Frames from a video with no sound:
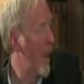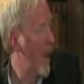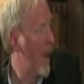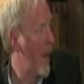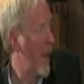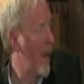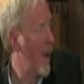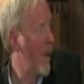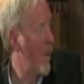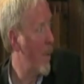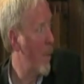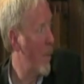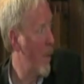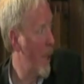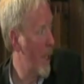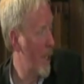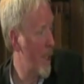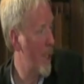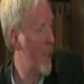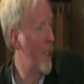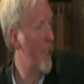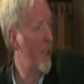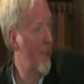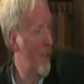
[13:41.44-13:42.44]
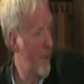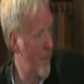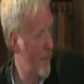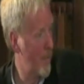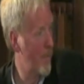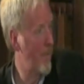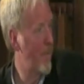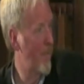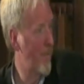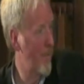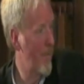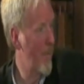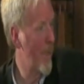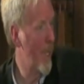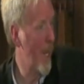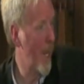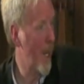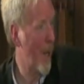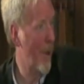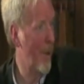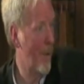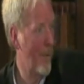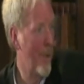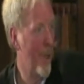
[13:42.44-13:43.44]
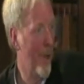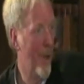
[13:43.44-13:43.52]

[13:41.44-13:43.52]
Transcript: uh, which you know,